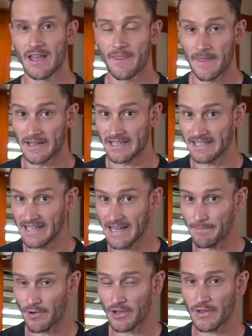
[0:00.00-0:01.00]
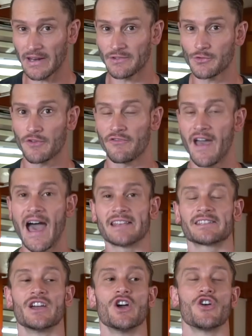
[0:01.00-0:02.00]
the deeper you get into a
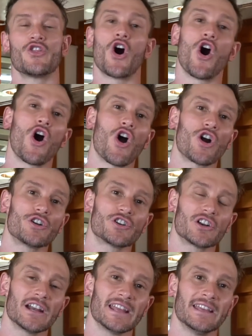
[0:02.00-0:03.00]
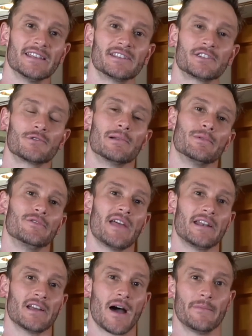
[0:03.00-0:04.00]
fast, the harder it is to remove
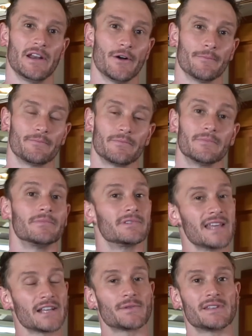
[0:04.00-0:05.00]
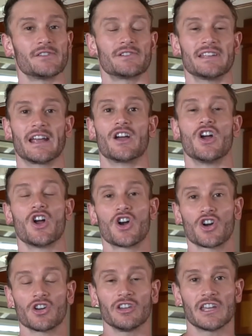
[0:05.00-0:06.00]
that domino. So that's what's interesting.
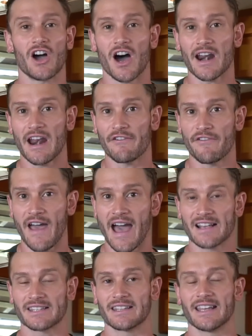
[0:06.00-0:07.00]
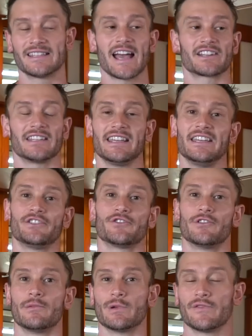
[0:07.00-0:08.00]
Early on in a fast, it's actually easier
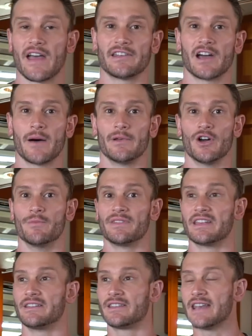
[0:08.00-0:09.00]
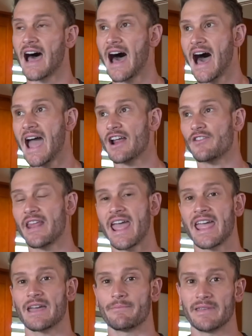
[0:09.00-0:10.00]
to remove that domino, but the higher that
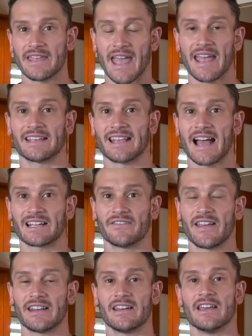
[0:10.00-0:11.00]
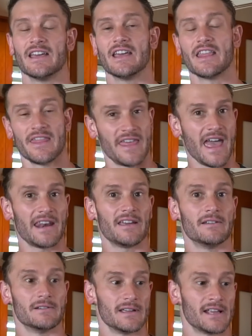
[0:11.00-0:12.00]
AMPK is activated,
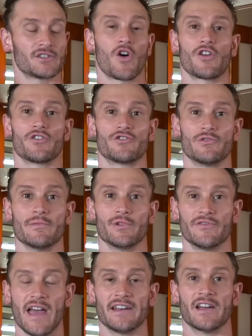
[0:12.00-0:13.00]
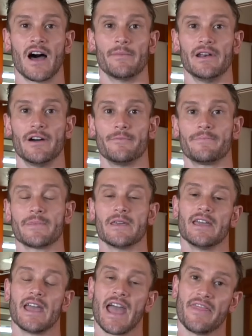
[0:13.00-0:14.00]
then it's harder to remove that domino.
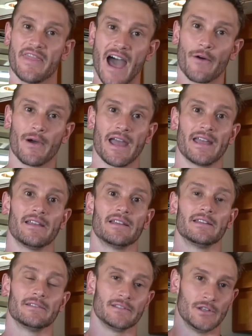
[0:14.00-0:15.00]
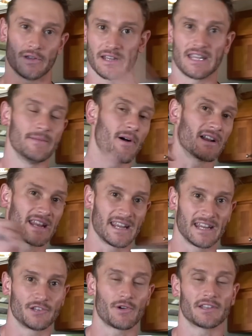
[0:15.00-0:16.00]
And that way, you can keep on
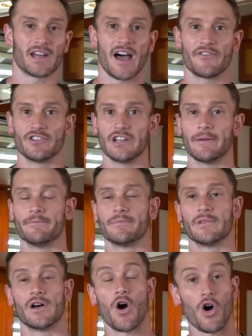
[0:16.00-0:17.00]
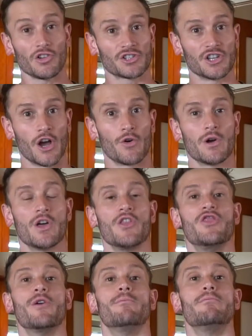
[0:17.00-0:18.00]
getting into autophagy. Also,
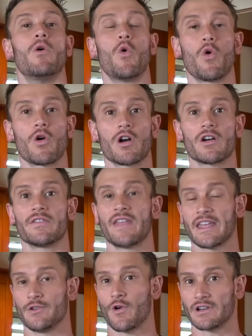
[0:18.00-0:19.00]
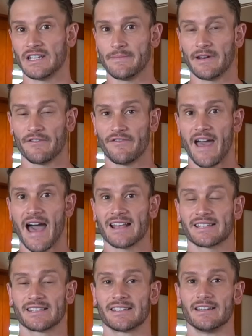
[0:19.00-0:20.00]
the more that you are deep in a
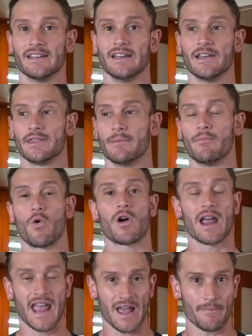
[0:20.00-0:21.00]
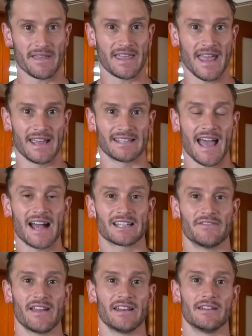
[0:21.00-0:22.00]
fast, the more AMPK is
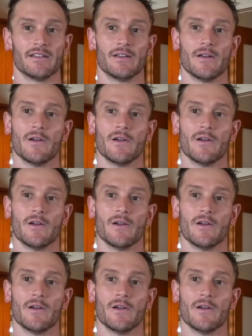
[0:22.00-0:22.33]
activated,